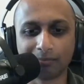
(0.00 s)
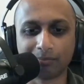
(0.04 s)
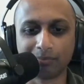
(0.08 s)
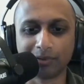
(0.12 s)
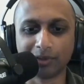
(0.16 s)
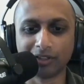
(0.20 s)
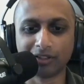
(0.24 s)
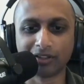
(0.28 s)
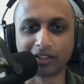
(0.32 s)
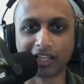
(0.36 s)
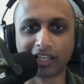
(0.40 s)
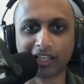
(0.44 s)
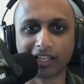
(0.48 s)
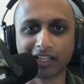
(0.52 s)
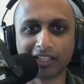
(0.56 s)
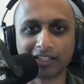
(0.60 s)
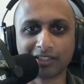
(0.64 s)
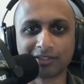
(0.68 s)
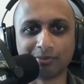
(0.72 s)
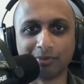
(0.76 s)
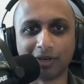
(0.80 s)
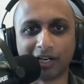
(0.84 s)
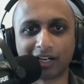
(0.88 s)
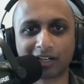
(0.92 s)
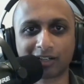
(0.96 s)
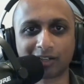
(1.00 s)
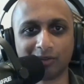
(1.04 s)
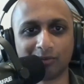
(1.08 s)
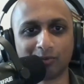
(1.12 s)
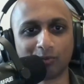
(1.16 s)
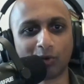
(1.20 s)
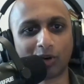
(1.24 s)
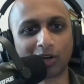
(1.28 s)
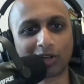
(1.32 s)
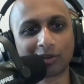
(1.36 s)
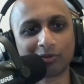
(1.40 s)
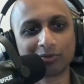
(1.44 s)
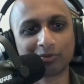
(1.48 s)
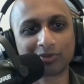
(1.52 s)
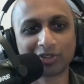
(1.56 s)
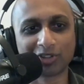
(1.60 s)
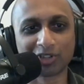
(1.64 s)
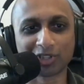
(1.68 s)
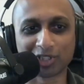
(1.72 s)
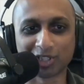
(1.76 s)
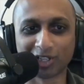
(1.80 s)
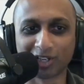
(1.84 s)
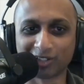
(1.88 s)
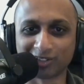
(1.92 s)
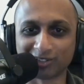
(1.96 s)
Bill and Malcolm, welcome to the
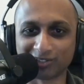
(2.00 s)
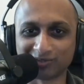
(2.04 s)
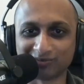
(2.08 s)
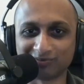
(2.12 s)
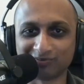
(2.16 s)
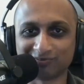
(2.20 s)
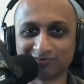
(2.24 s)
show.